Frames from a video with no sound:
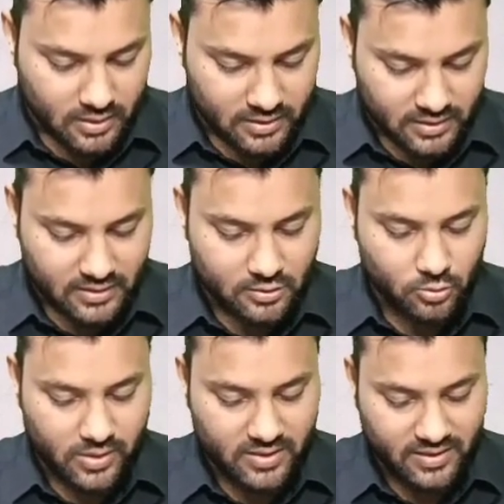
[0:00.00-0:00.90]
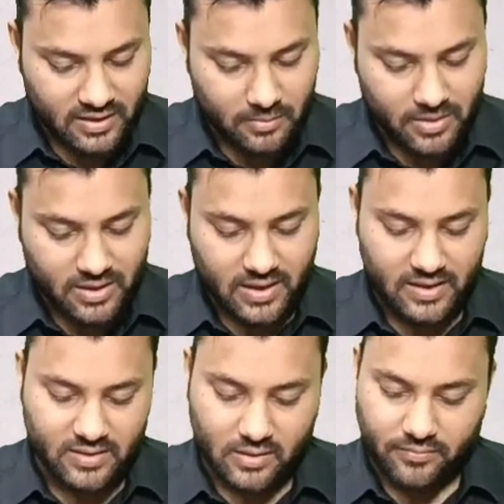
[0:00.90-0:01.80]
13:8 centimeter
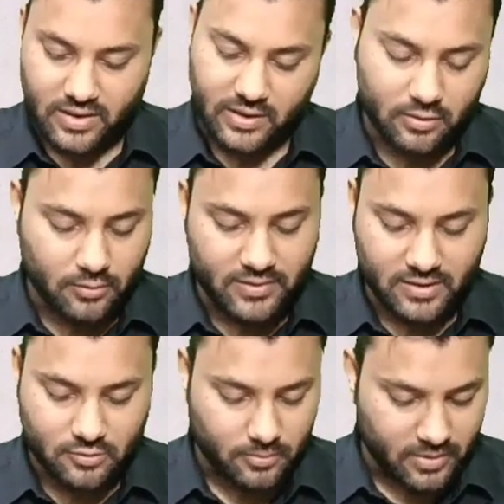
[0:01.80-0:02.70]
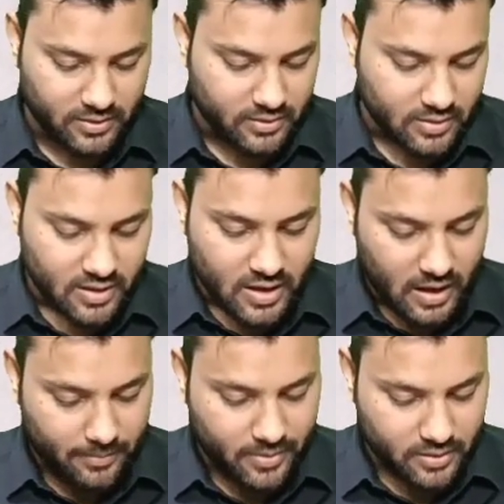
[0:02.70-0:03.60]
at the fundus of the stomach.
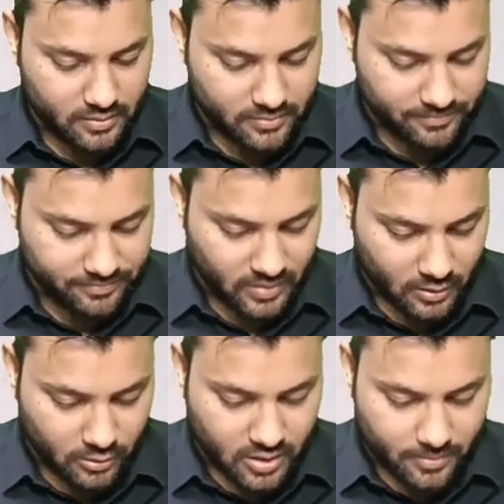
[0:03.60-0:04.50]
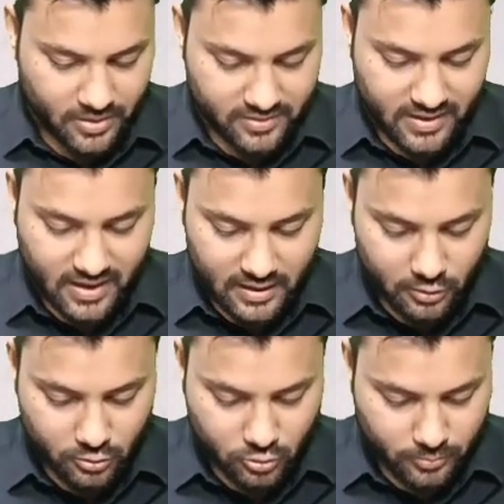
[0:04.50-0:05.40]
On upper GI
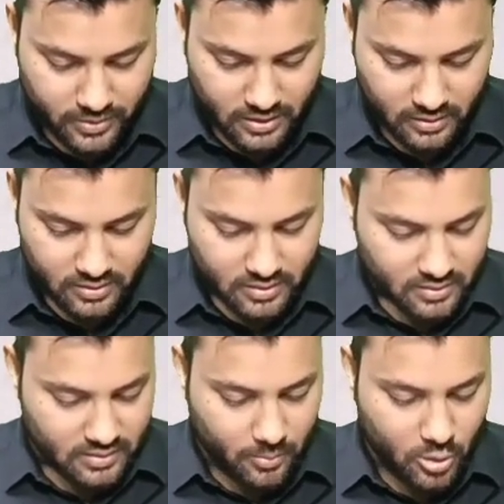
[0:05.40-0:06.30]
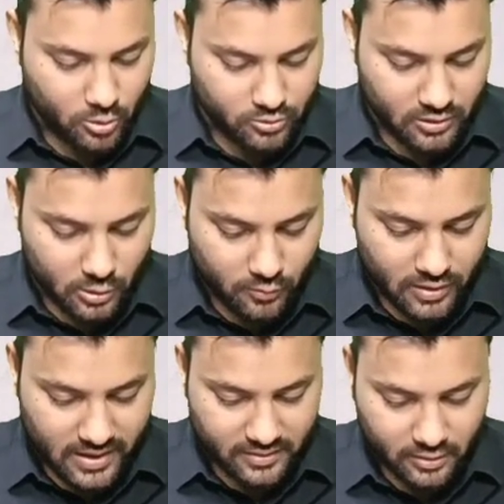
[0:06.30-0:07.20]
endoscopy, the mucosal
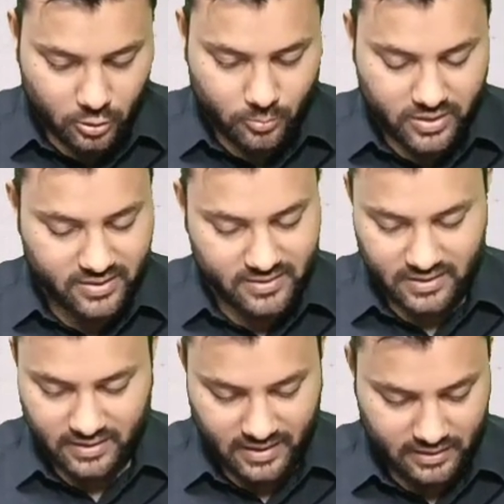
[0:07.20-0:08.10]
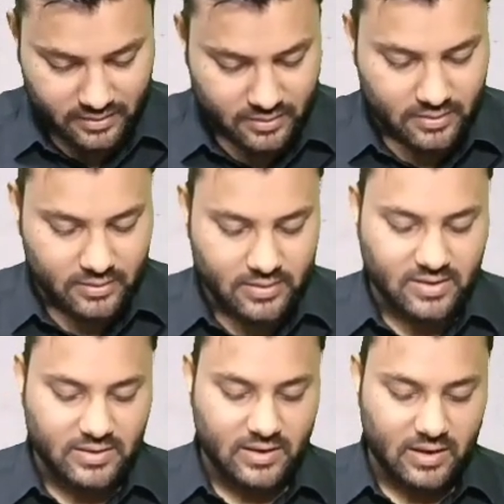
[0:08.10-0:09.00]
overlying the tumor is intact.
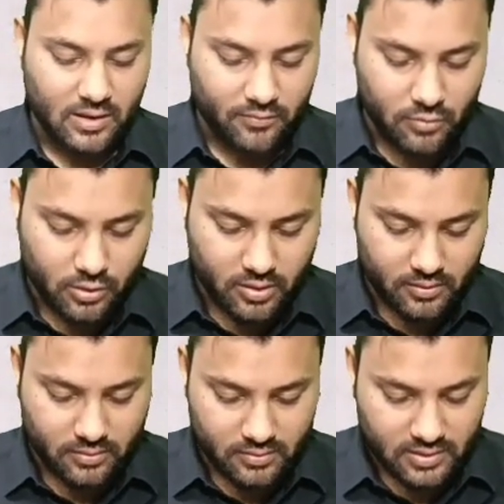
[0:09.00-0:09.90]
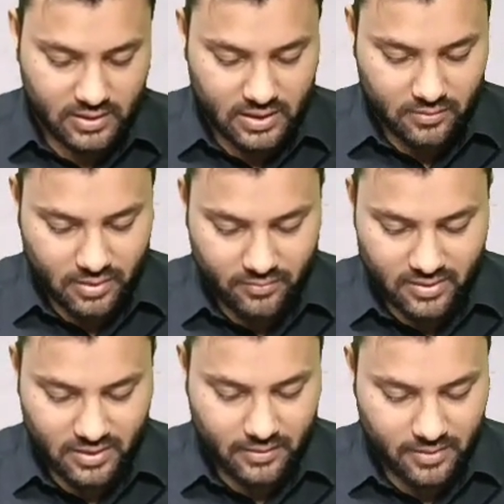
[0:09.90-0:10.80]
The staining for
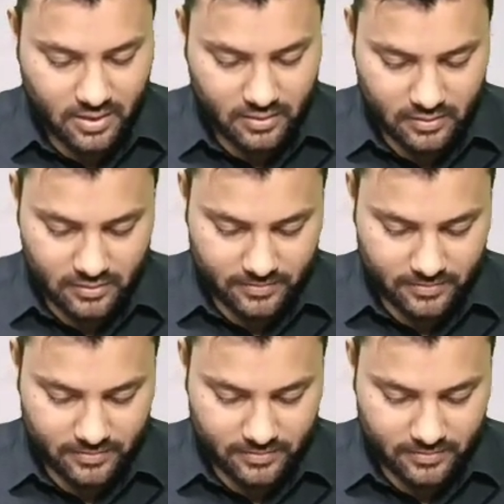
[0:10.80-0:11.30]
CD117